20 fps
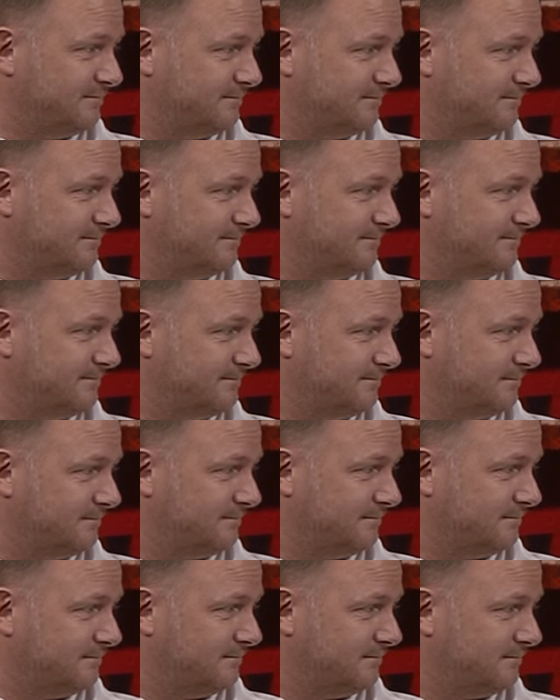
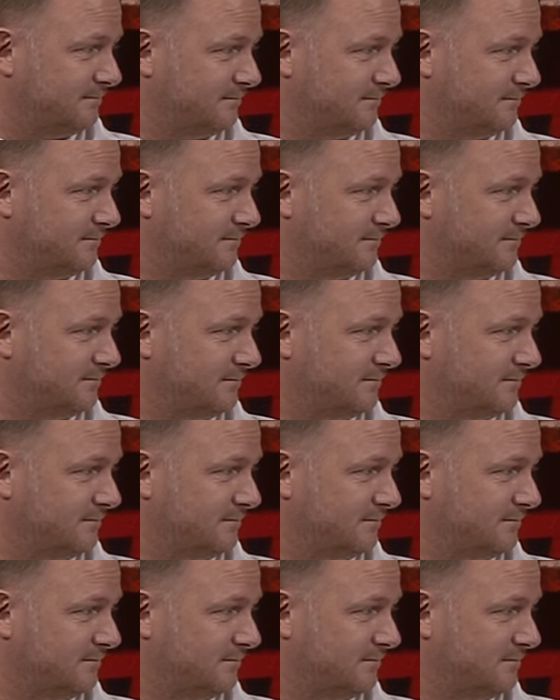
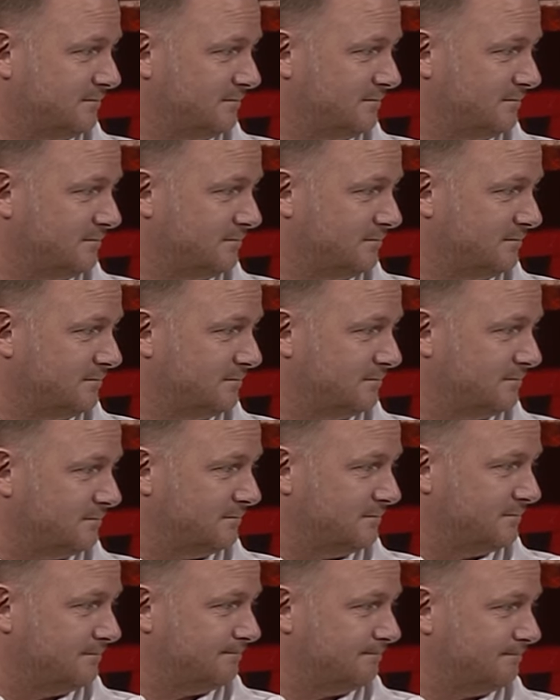
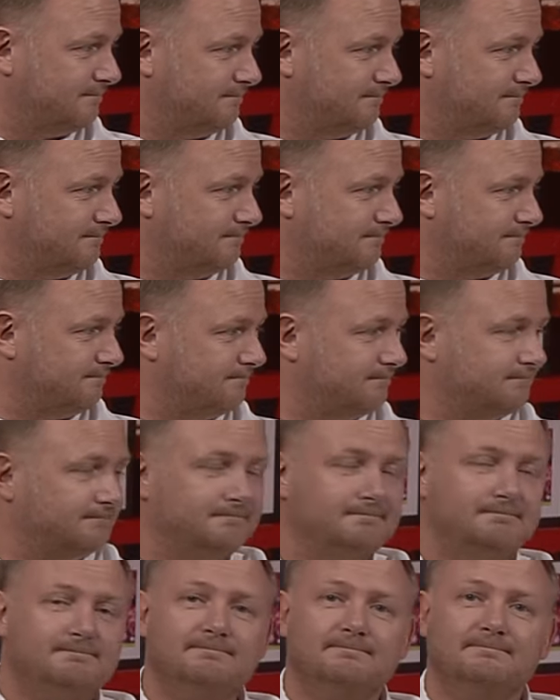
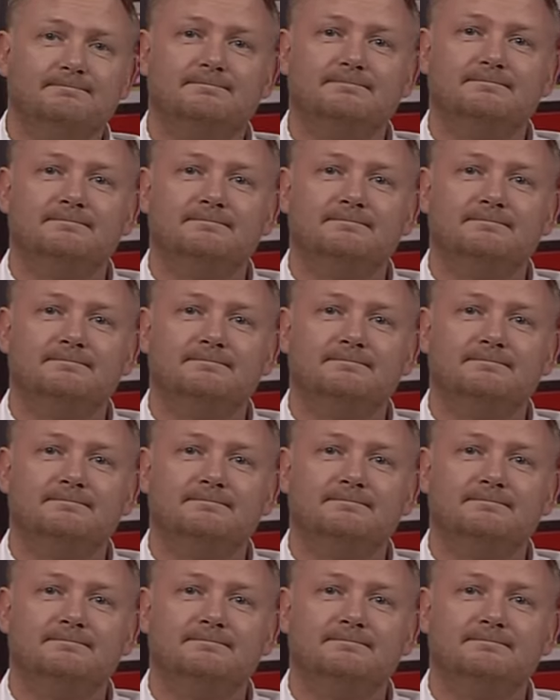(not speaking)